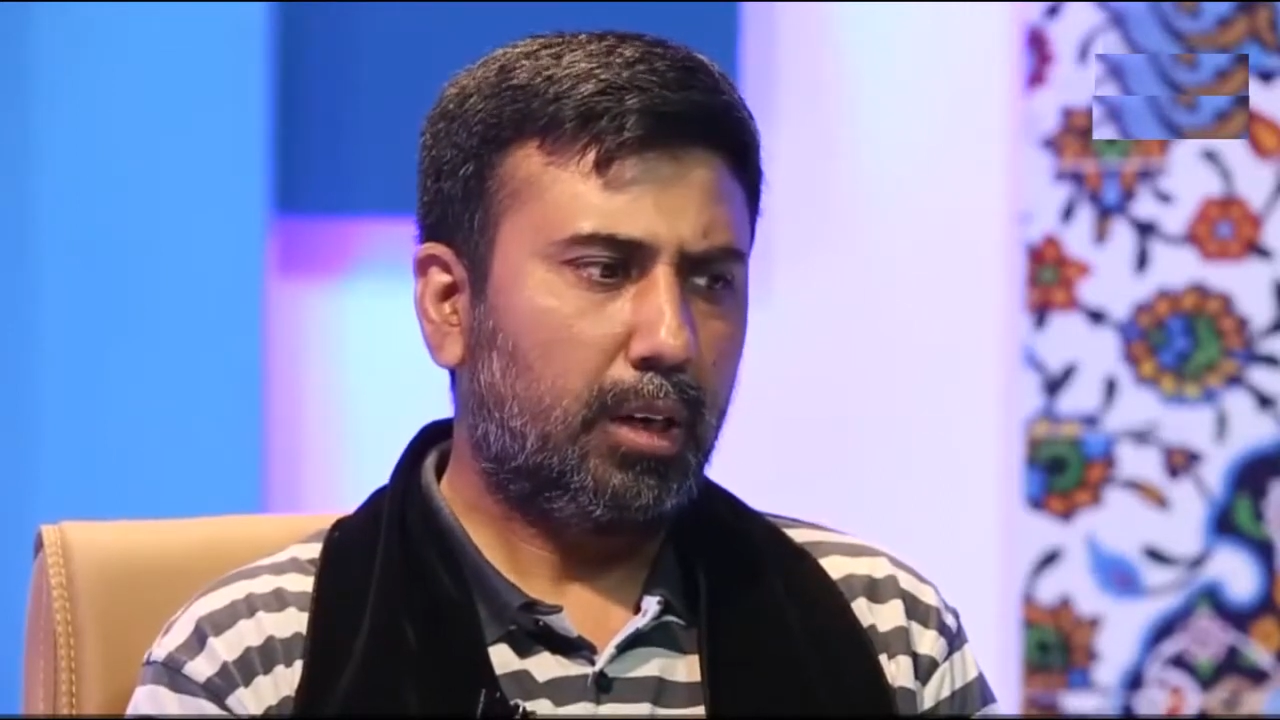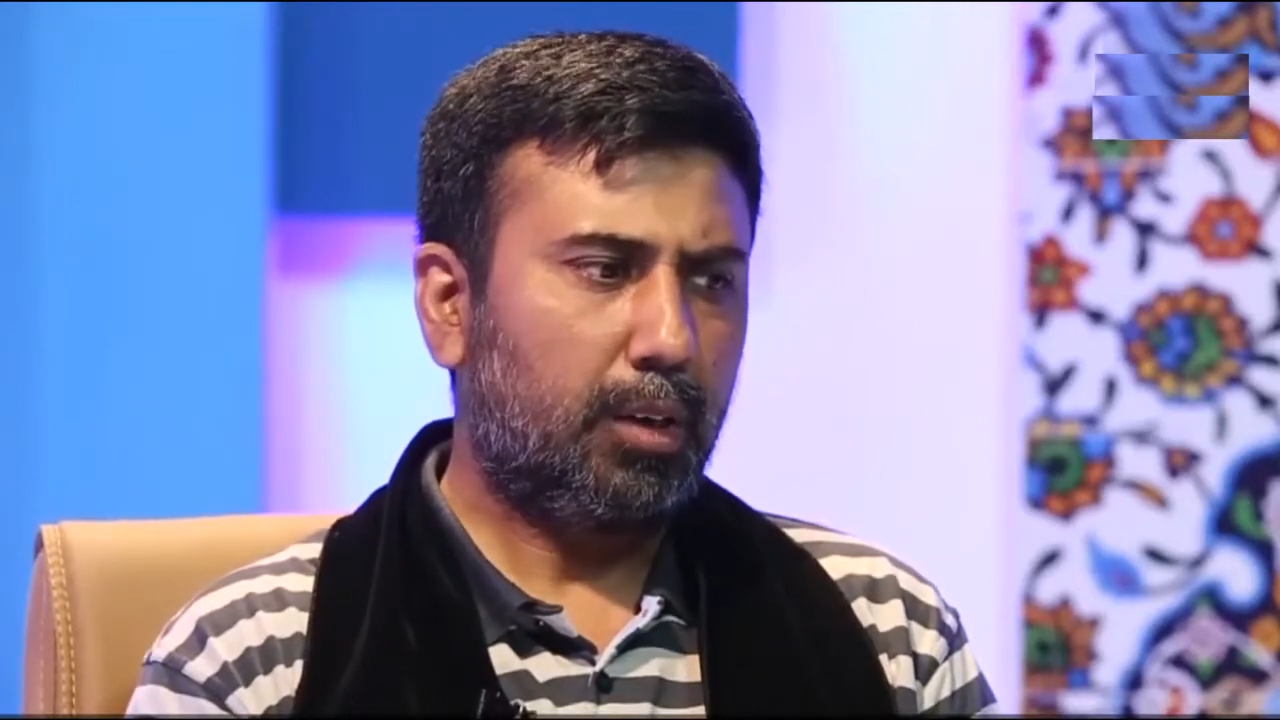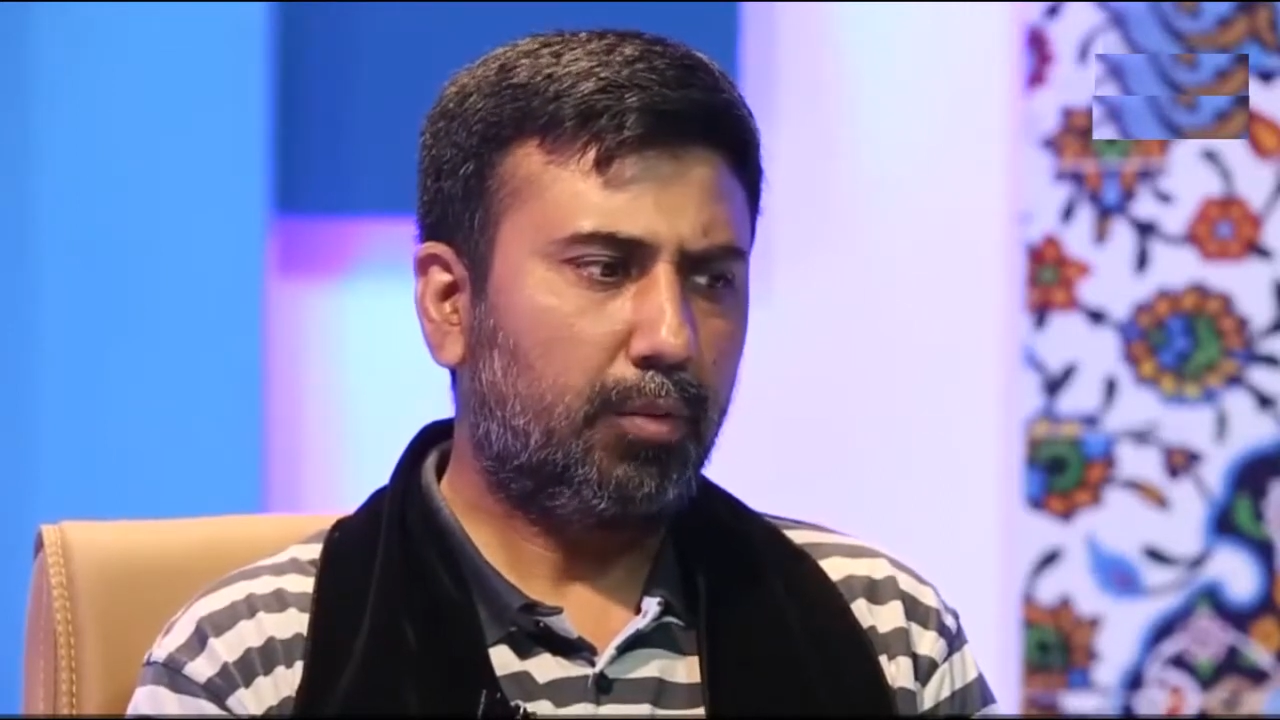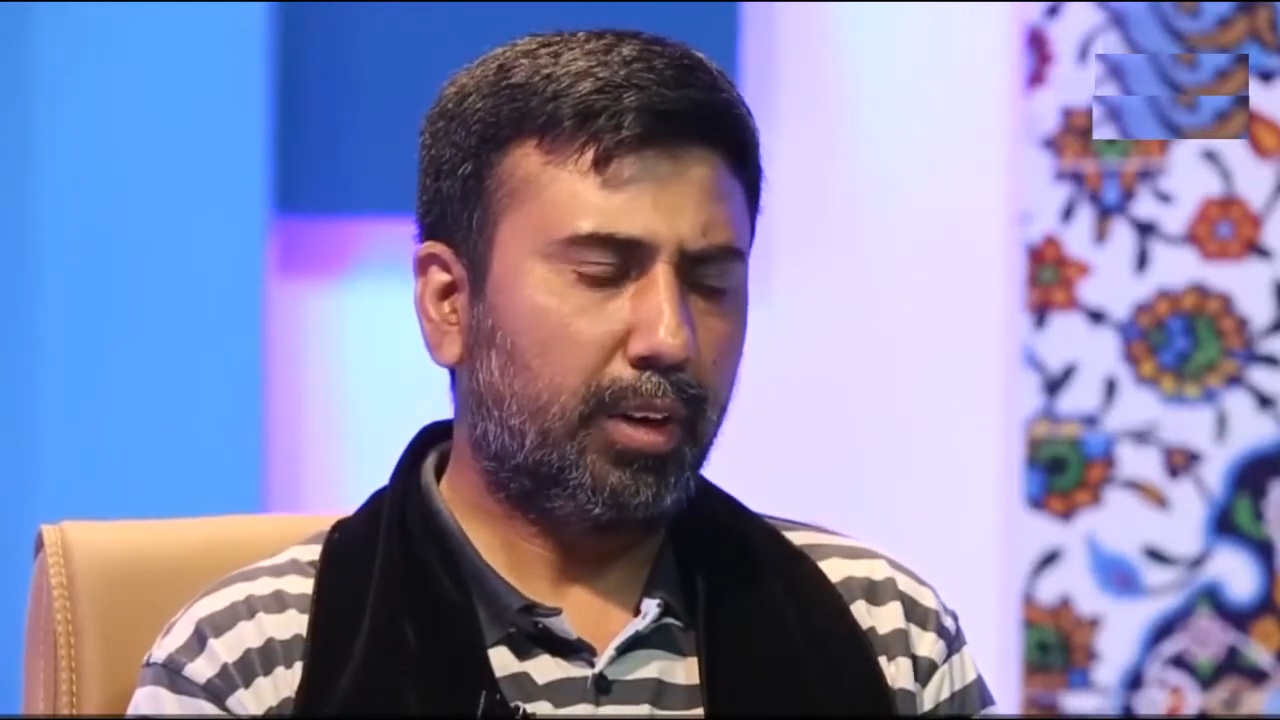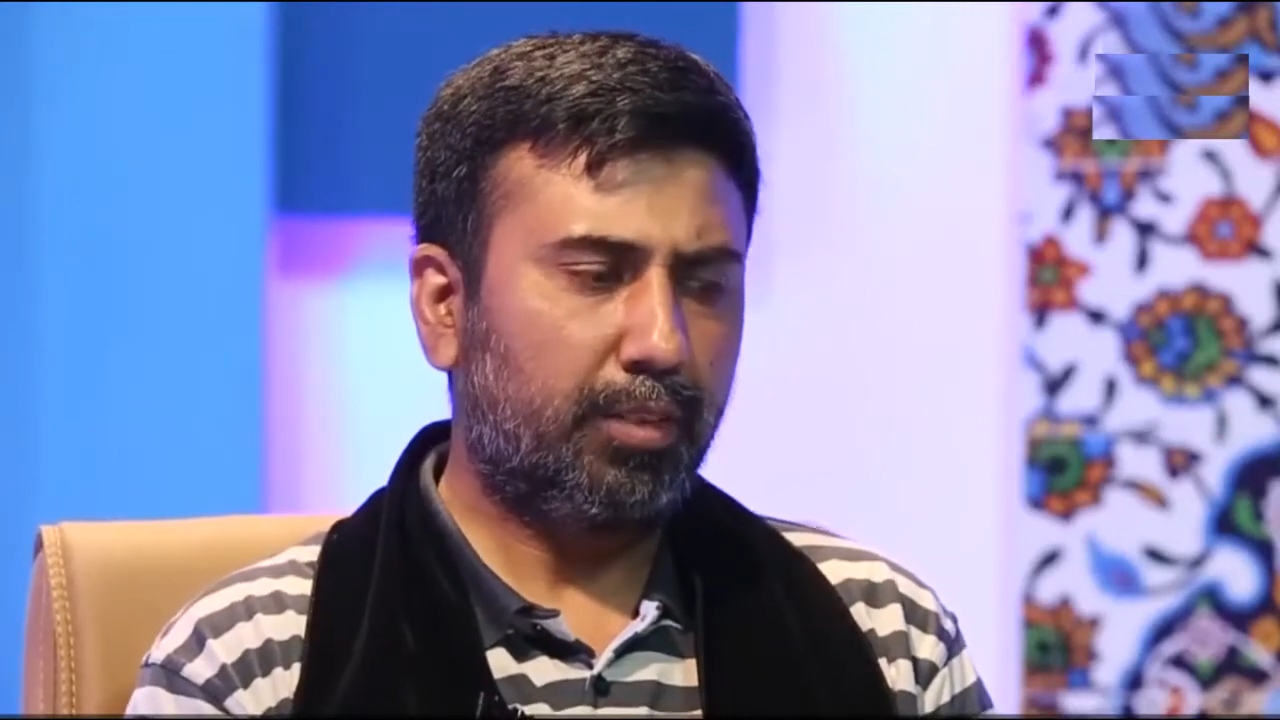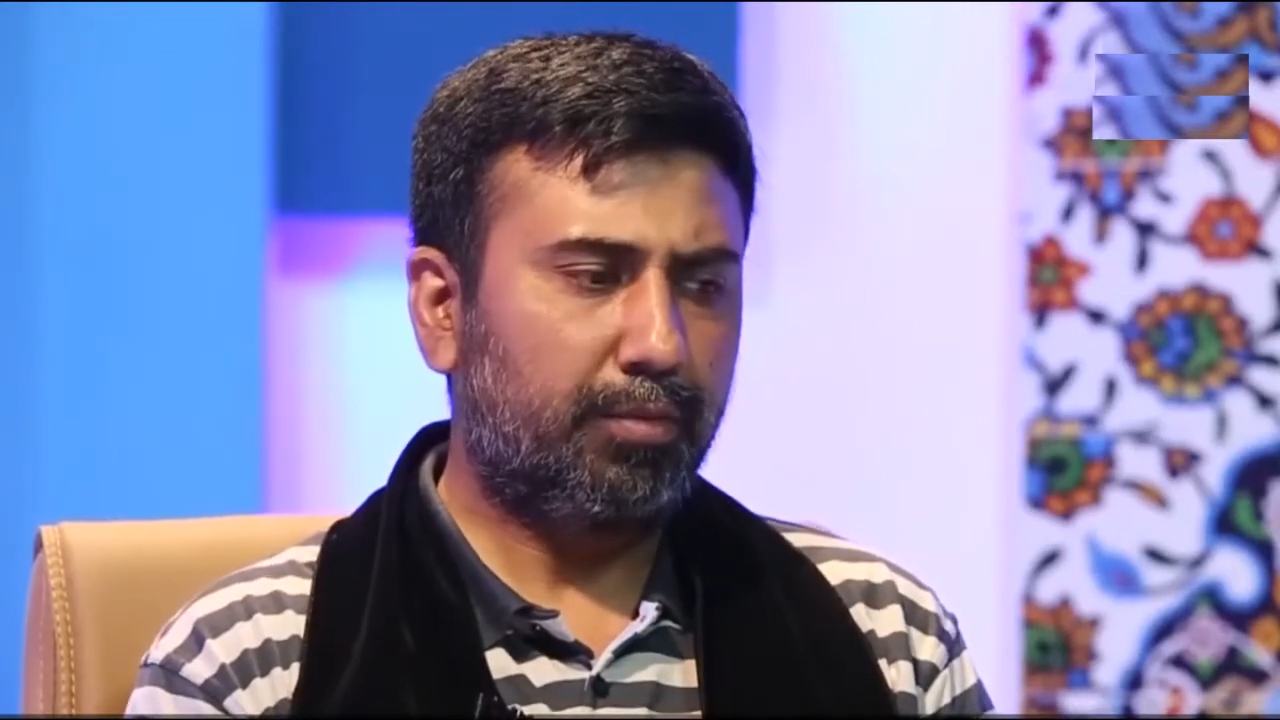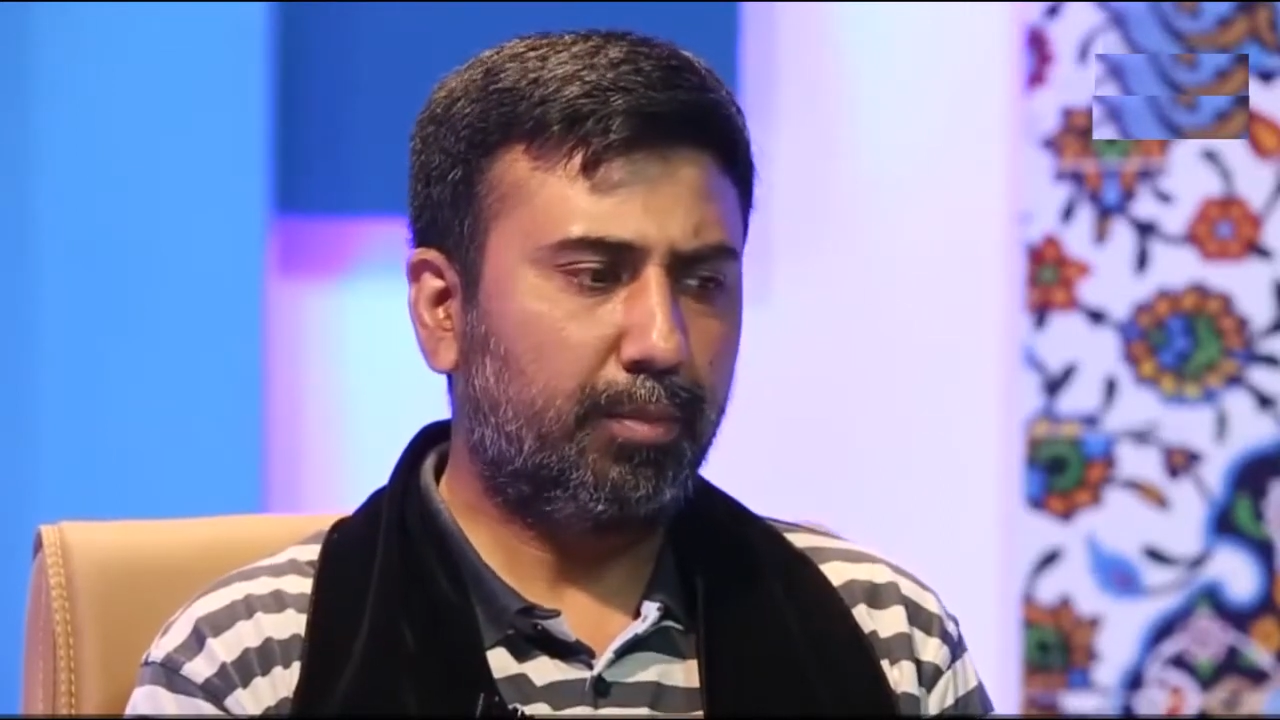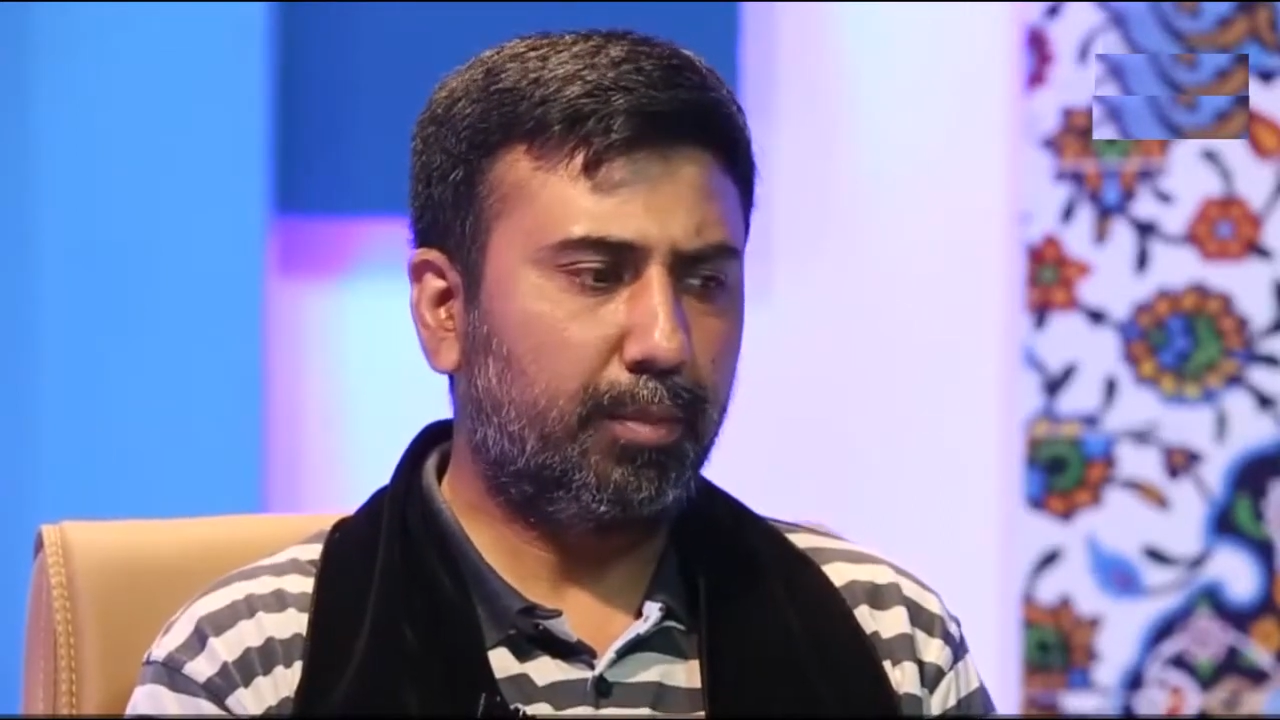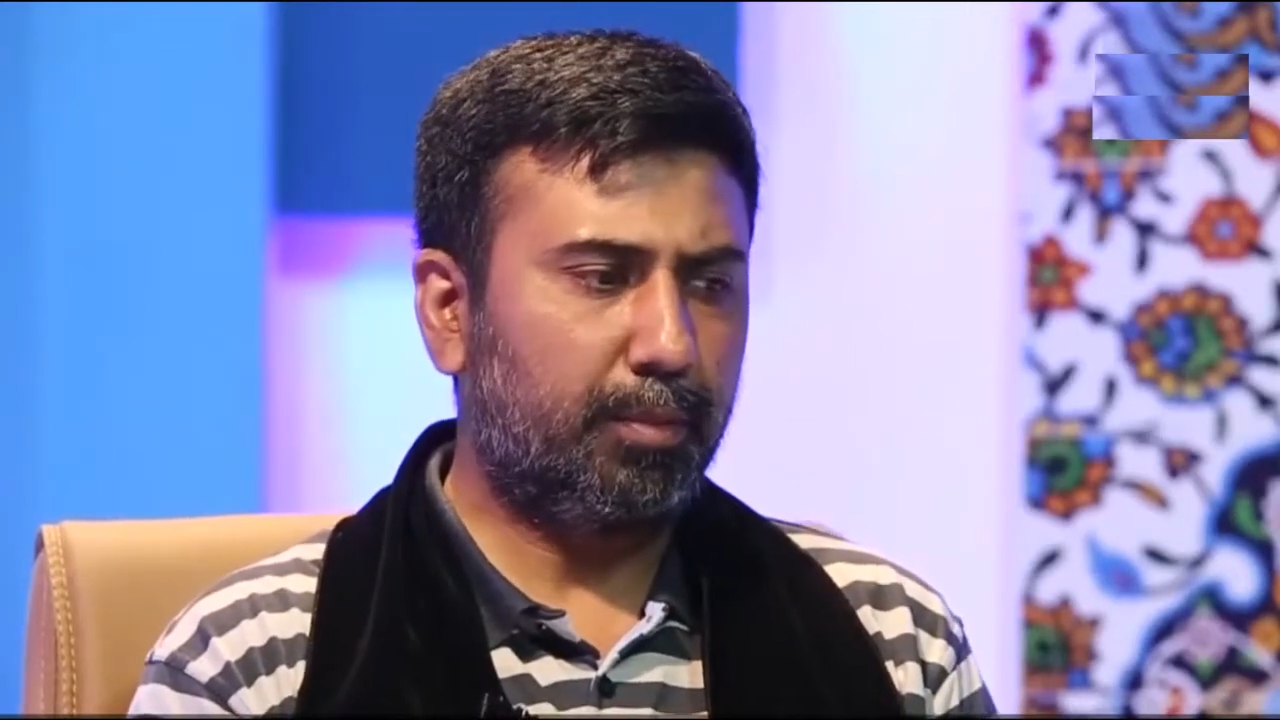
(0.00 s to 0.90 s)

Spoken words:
One of